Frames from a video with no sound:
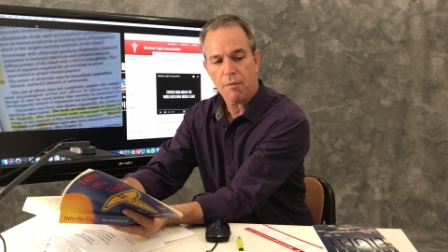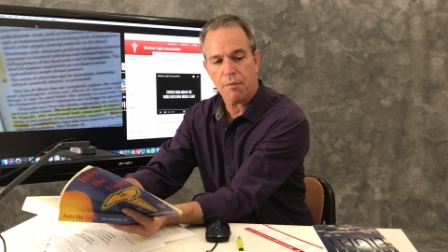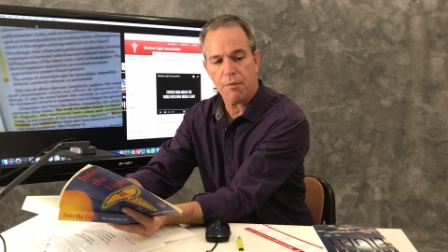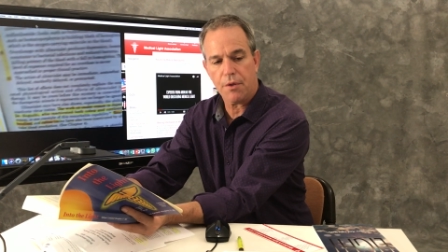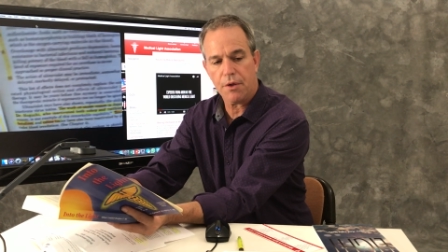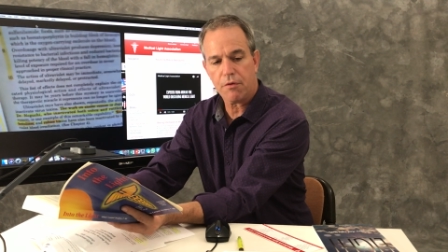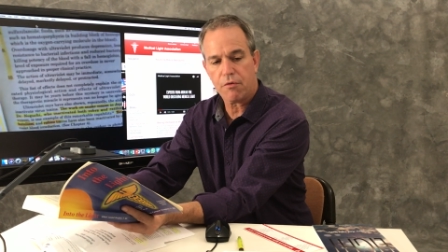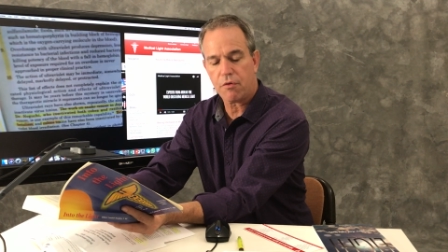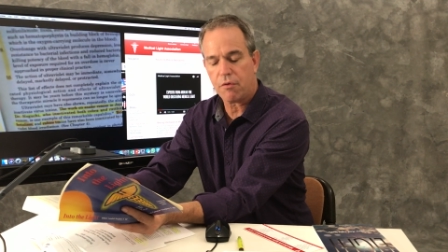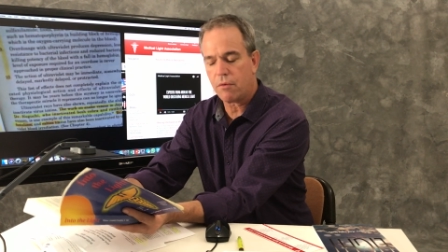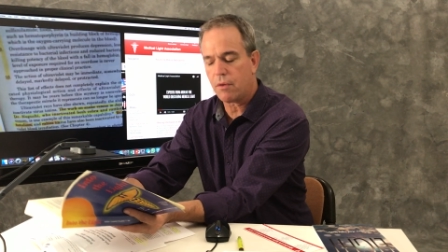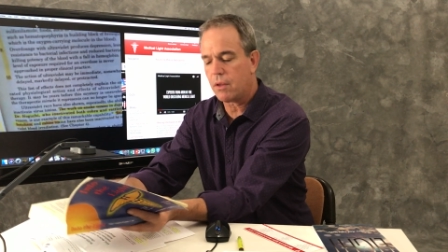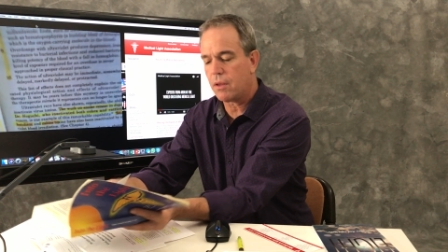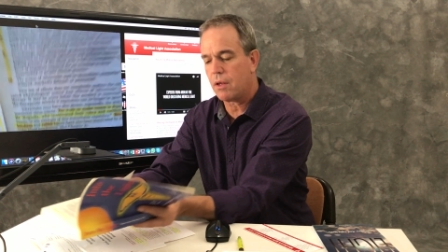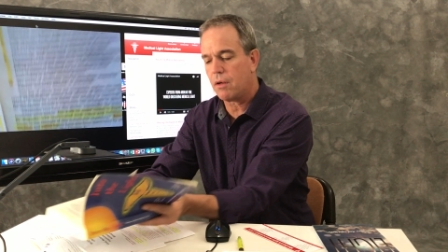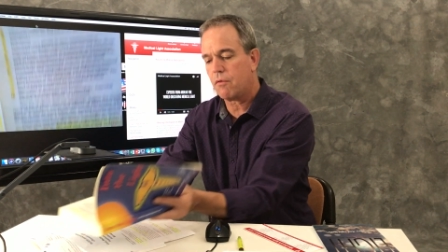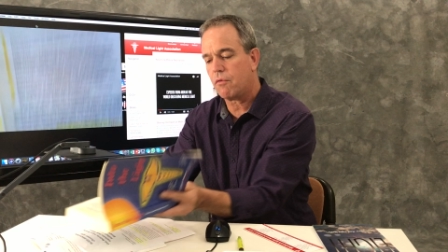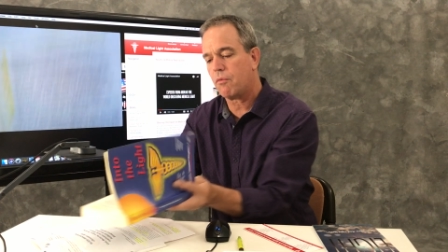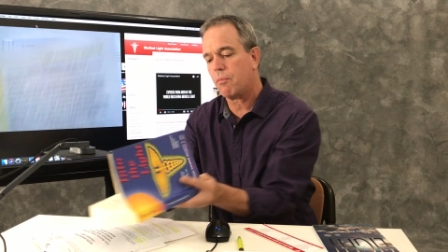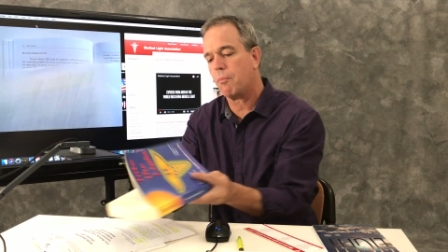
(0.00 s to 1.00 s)
This
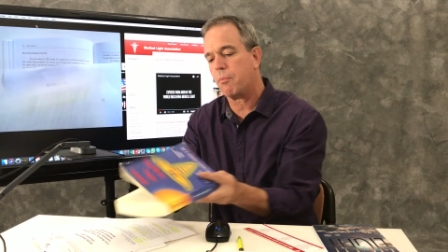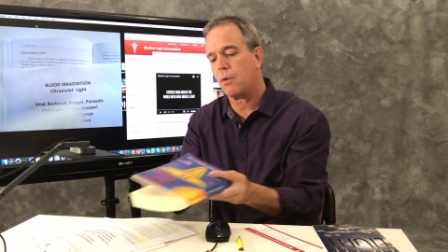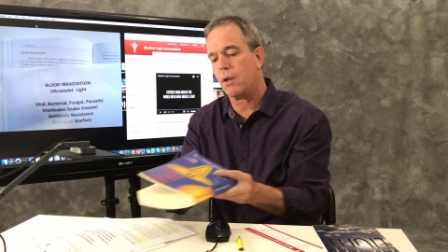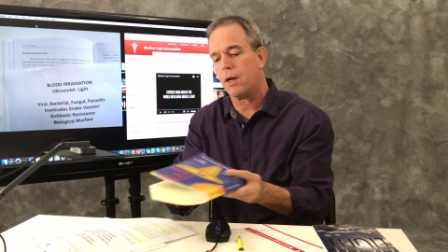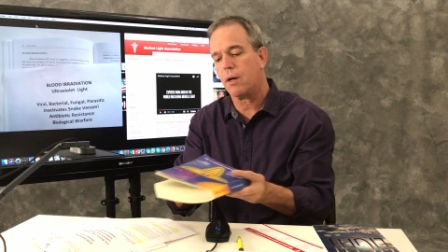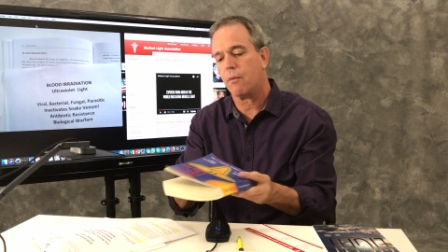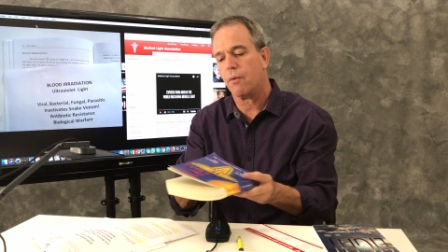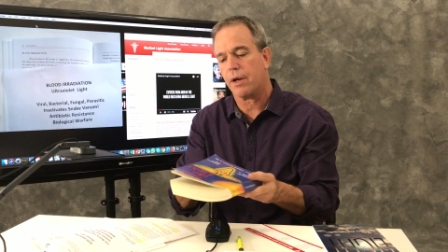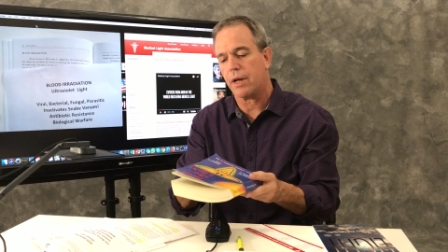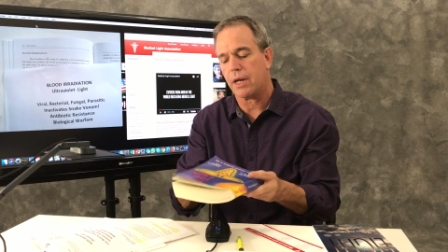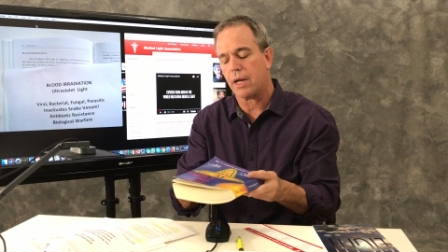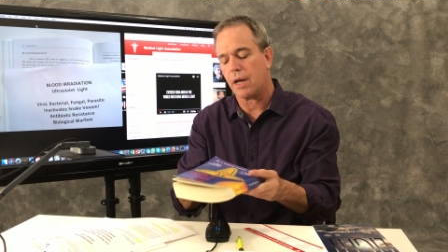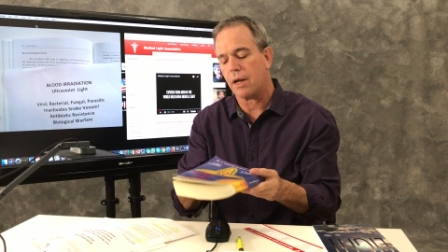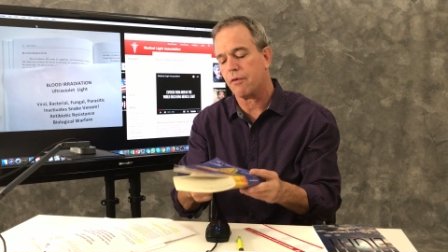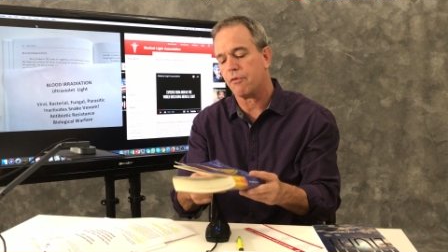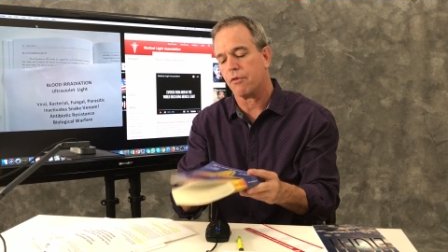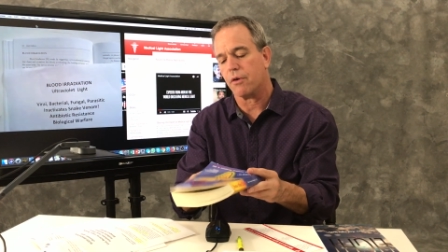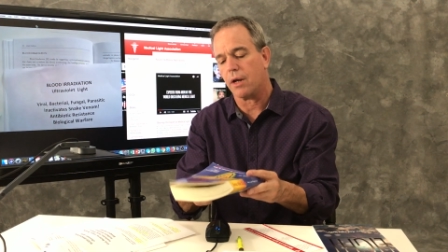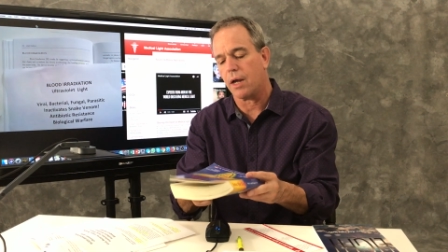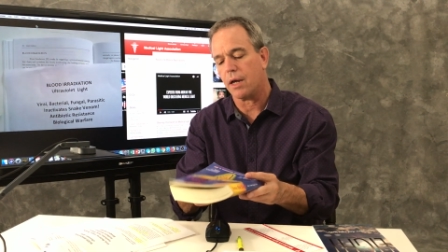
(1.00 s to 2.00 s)
blood
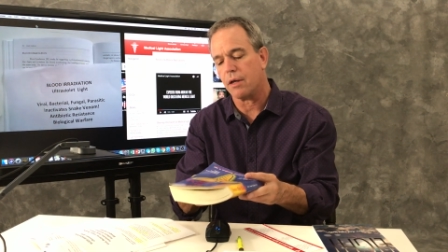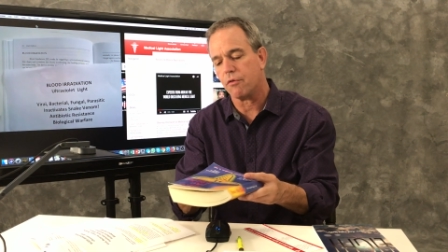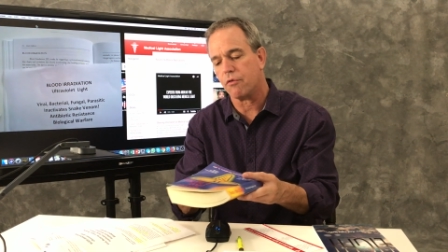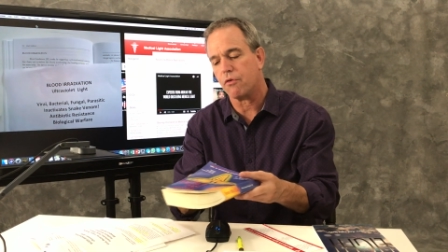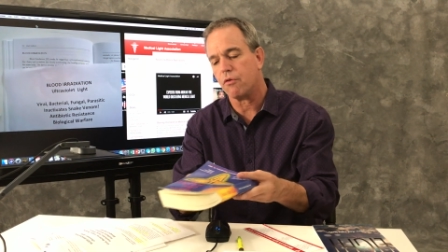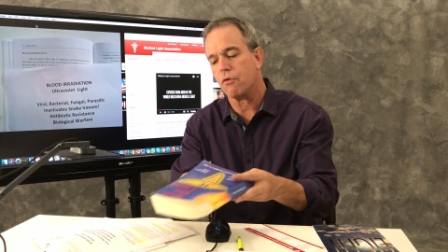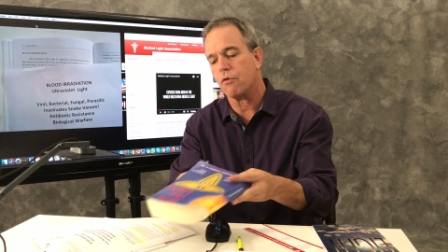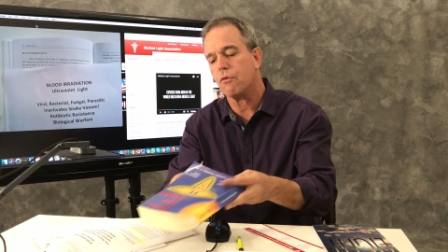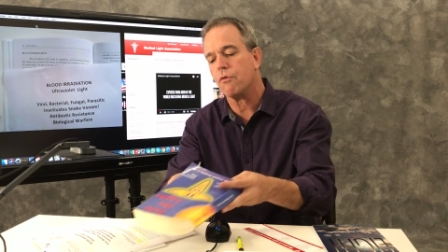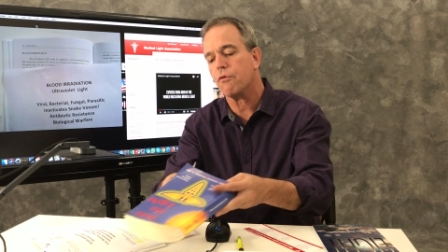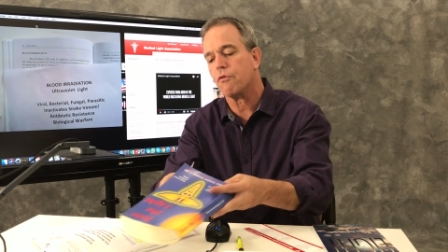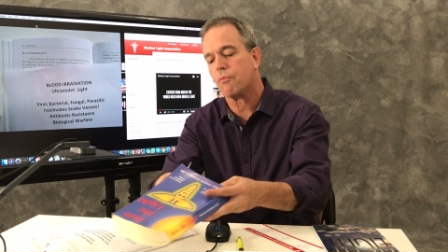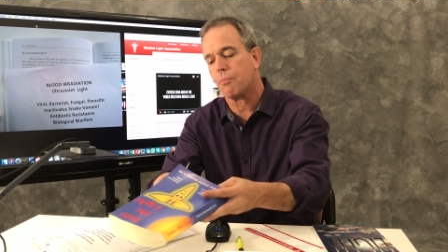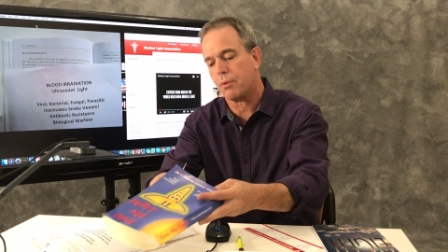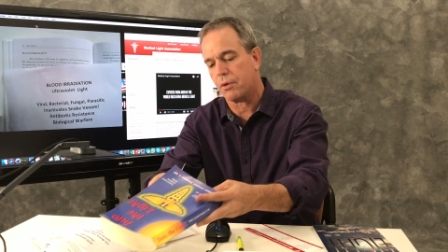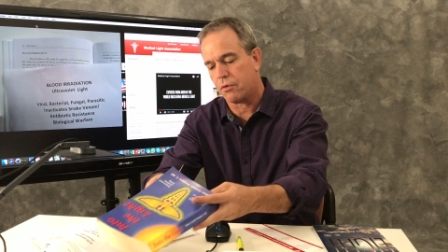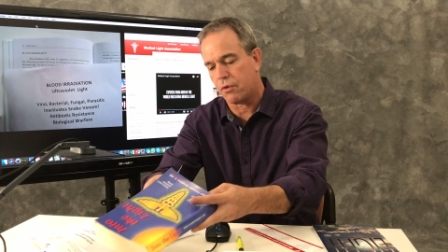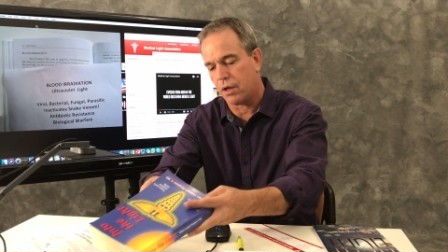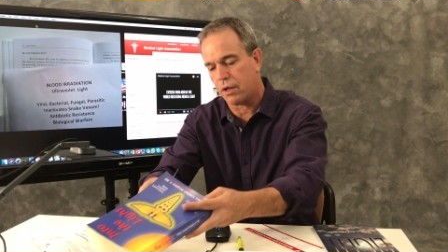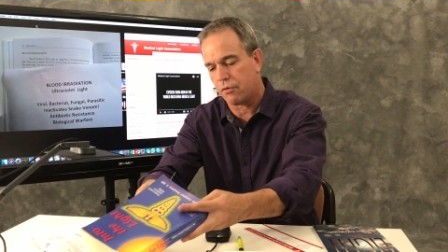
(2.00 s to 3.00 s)
irradiation has huge
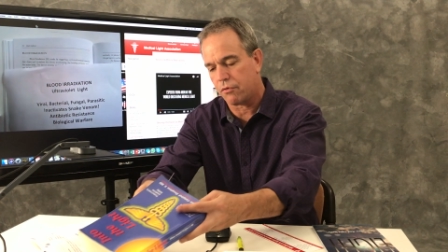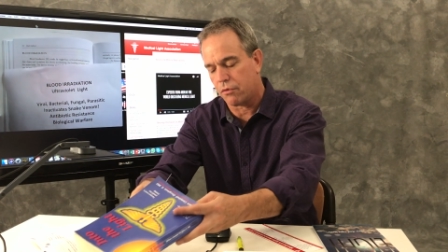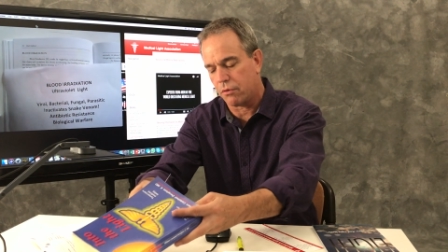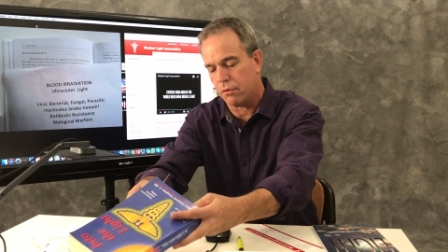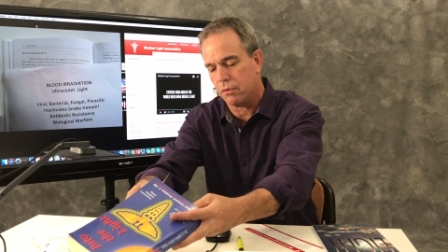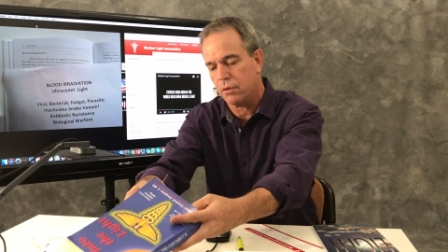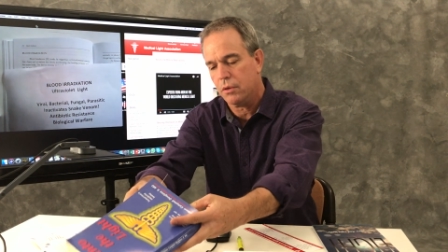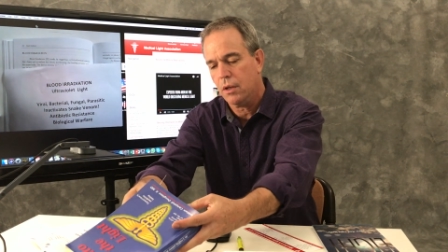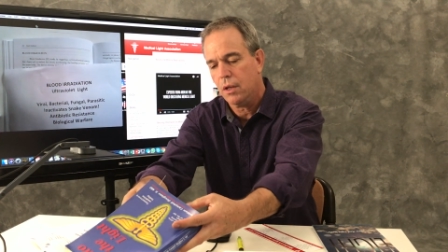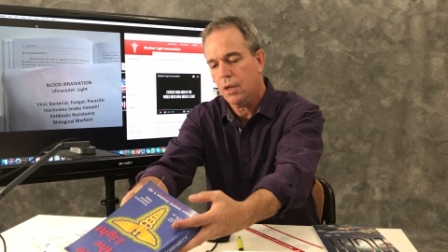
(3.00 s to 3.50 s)
potential,